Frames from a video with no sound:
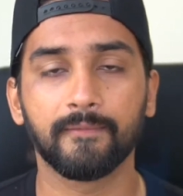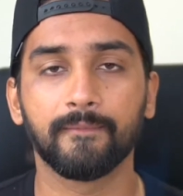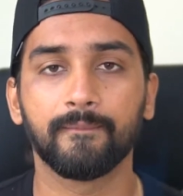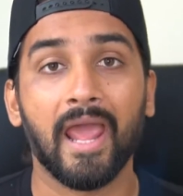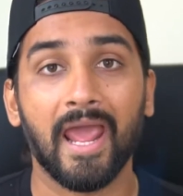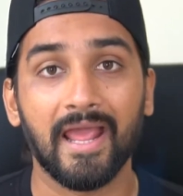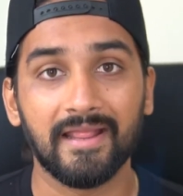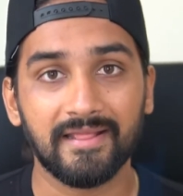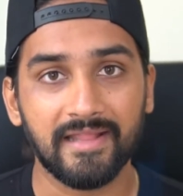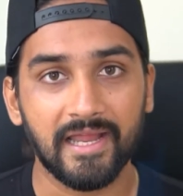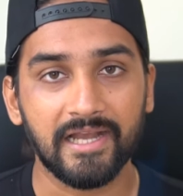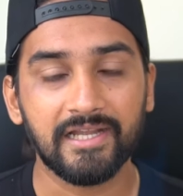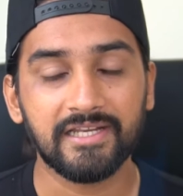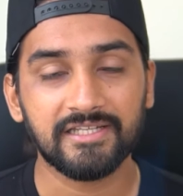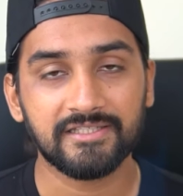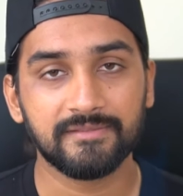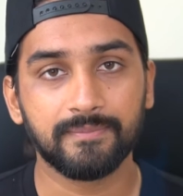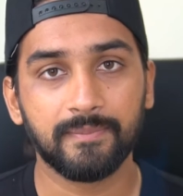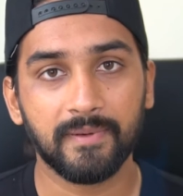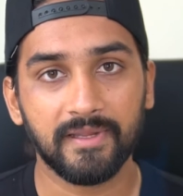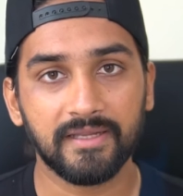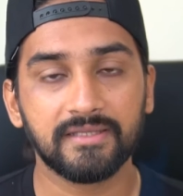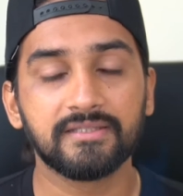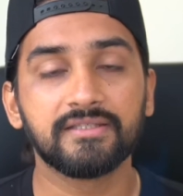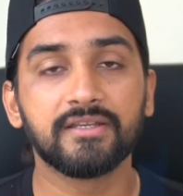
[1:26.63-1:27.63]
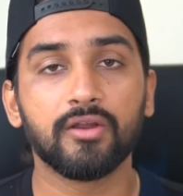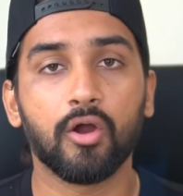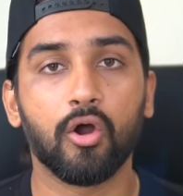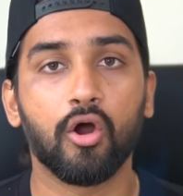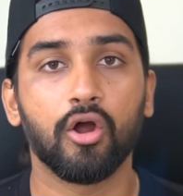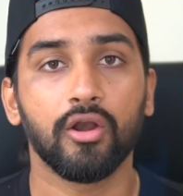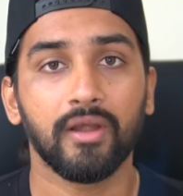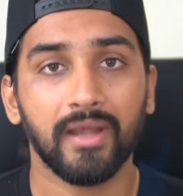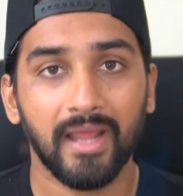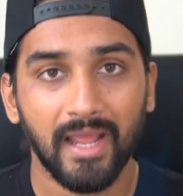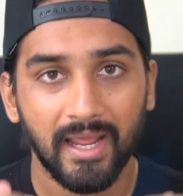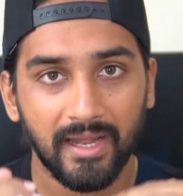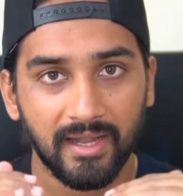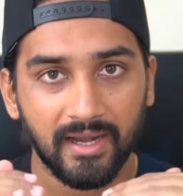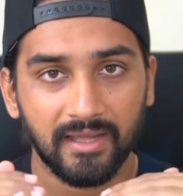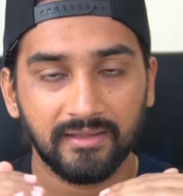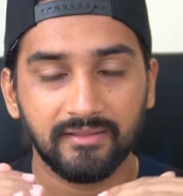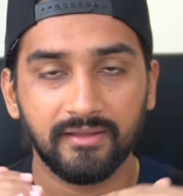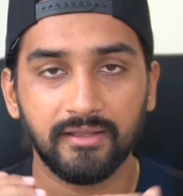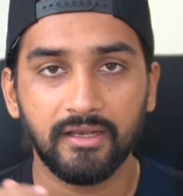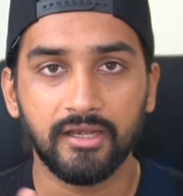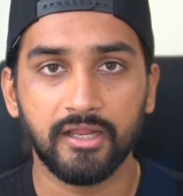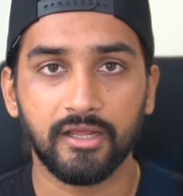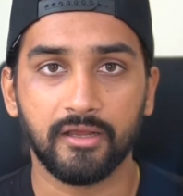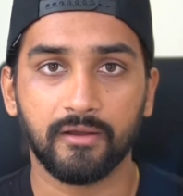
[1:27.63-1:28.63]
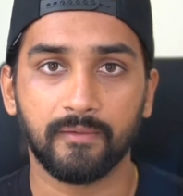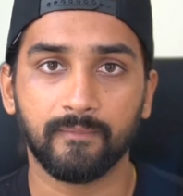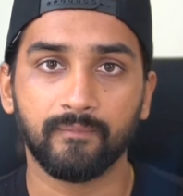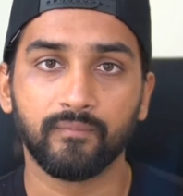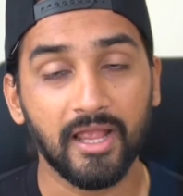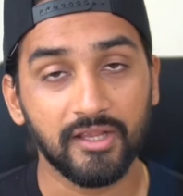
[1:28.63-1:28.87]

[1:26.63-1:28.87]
and that is placed on another layer.